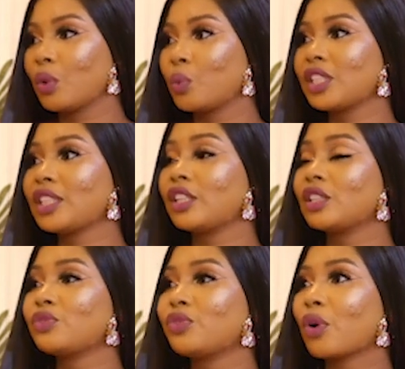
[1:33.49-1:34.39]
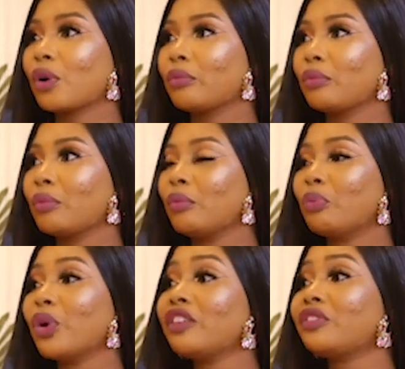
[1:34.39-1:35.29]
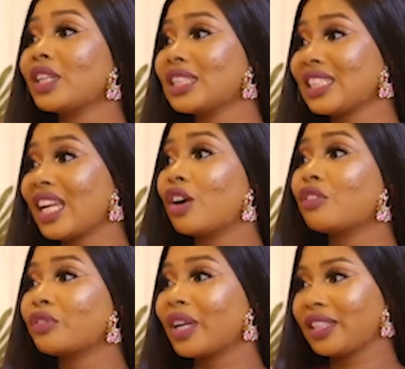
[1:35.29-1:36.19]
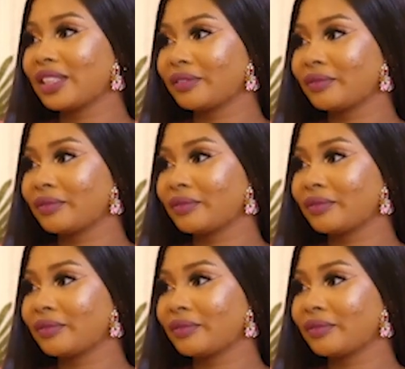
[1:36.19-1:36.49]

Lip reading: We see from boyfriend to girlfriend.